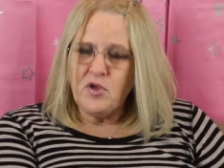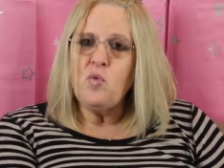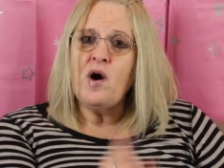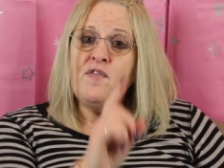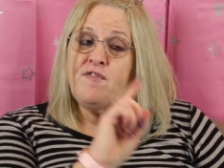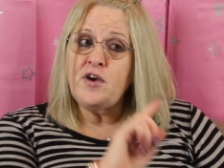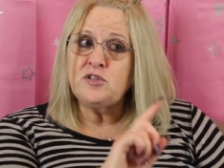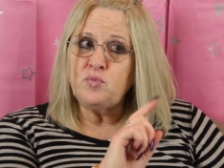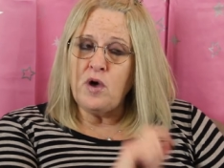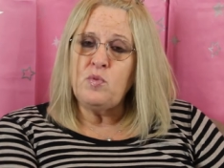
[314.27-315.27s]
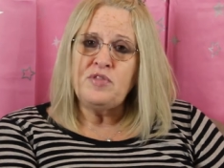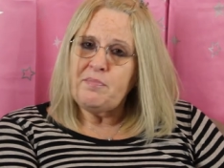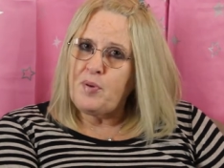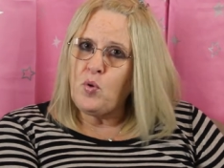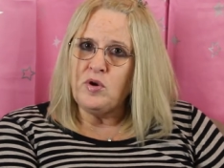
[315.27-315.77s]
who I first worked with
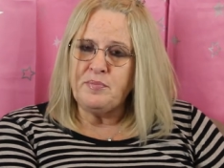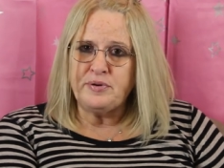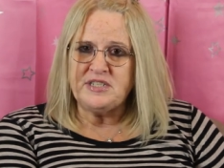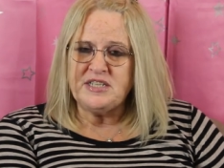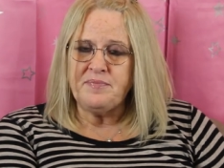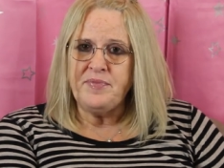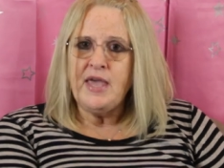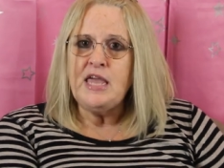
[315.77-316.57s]
in Portland prison.